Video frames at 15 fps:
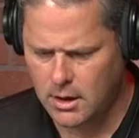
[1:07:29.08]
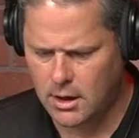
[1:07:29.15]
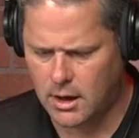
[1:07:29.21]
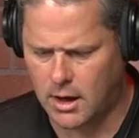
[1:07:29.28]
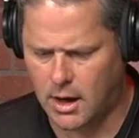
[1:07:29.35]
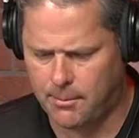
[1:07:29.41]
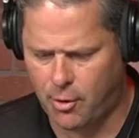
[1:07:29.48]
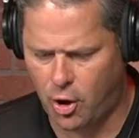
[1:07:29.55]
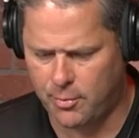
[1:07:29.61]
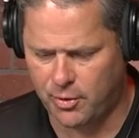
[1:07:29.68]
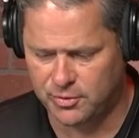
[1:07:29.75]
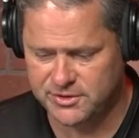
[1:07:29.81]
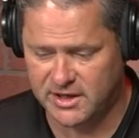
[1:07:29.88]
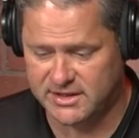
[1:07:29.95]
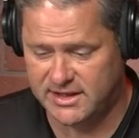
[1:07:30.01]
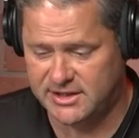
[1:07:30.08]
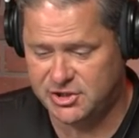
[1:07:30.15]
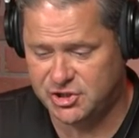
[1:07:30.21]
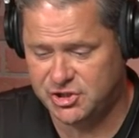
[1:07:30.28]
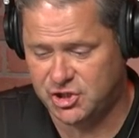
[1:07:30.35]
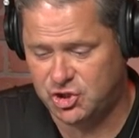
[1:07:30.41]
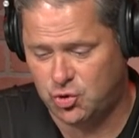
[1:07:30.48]
Uh, Paul Moon says he's
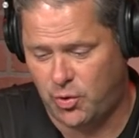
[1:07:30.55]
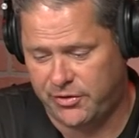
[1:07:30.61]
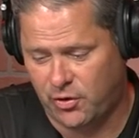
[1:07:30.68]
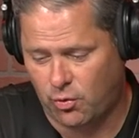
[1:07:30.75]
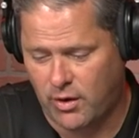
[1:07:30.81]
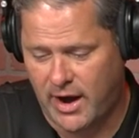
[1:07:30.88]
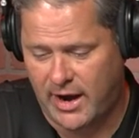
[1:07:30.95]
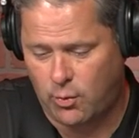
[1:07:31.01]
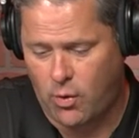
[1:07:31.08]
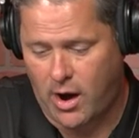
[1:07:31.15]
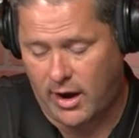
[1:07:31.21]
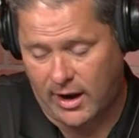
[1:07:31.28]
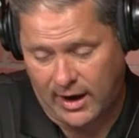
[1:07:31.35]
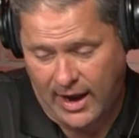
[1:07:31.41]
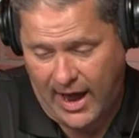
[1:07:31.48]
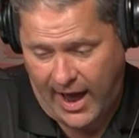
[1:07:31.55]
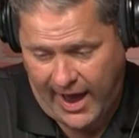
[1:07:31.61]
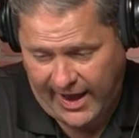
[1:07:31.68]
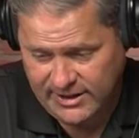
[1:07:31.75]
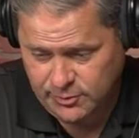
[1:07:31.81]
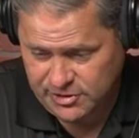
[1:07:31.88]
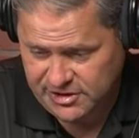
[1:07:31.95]
just enjoying the ride while it
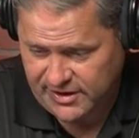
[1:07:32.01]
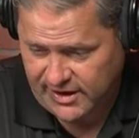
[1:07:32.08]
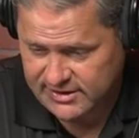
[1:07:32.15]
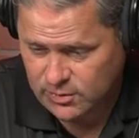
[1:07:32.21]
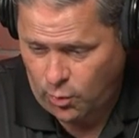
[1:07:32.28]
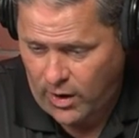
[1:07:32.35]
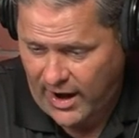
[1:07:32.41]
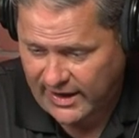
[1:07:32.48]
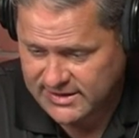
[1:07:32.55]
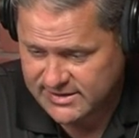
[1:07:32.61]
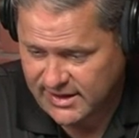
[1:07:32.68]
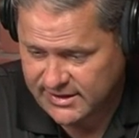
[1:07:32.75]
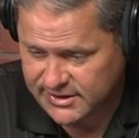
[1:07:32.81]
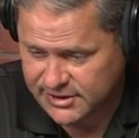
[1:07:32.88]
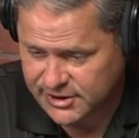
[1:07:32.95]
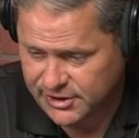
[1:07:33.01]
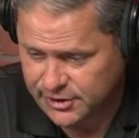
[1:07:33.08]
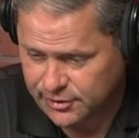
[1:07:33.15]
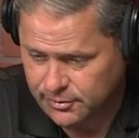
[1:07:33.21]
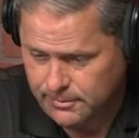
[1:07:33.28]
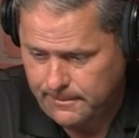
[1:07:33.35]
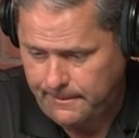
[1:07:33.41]
lasts, which I think is a wise thing to
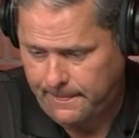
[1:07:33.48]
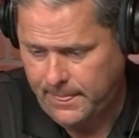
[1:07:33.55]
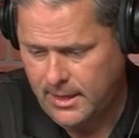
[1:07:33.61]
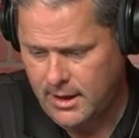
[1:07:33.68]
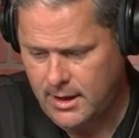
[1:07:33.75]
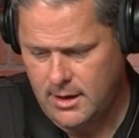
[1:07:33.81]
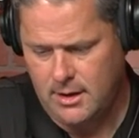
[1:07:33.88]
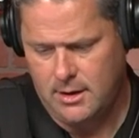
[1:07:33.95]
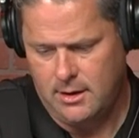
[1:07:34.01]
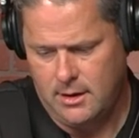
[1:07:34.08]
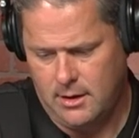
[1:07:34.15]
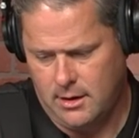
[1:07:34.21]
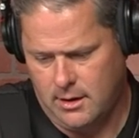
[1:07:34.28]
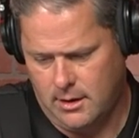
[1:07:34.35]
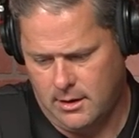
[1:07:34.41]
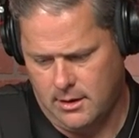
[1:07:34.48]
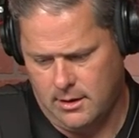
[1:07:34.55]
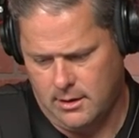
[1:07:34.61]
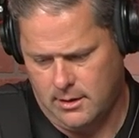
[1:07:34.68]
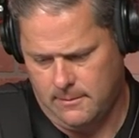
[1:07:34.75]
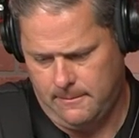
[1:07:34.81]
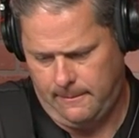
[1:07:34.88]
do.
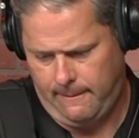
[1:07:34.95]
Um,